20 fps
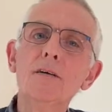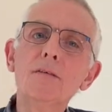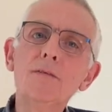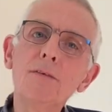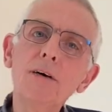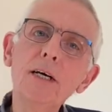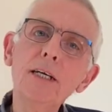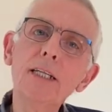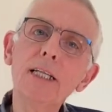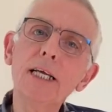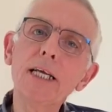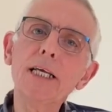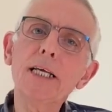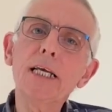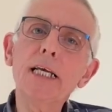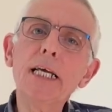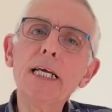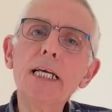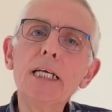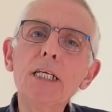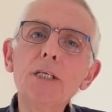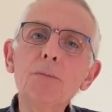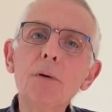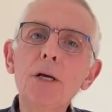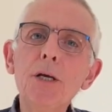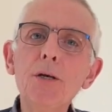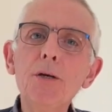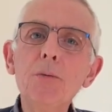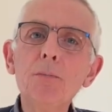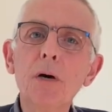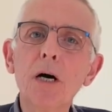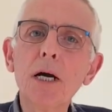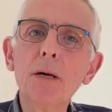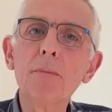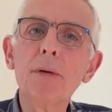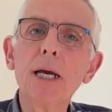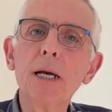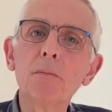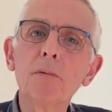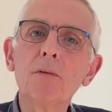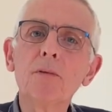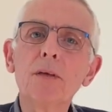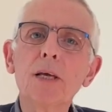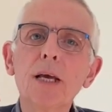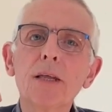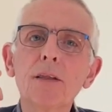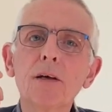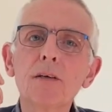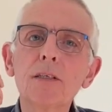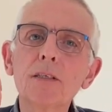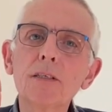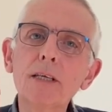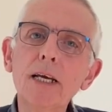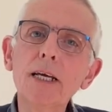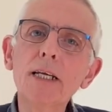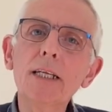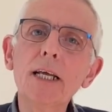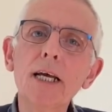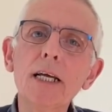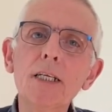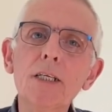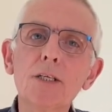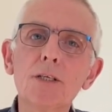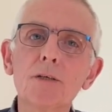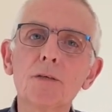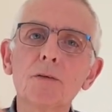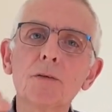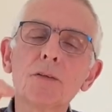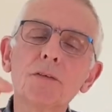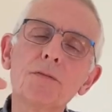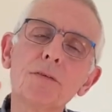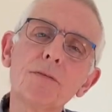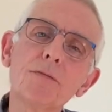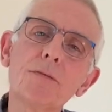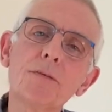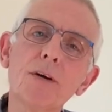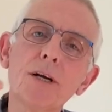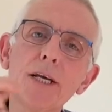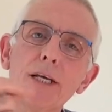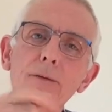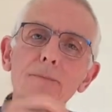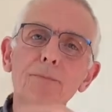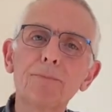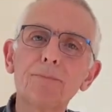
Finally, here's where you might be able to get those second-hand tools for free.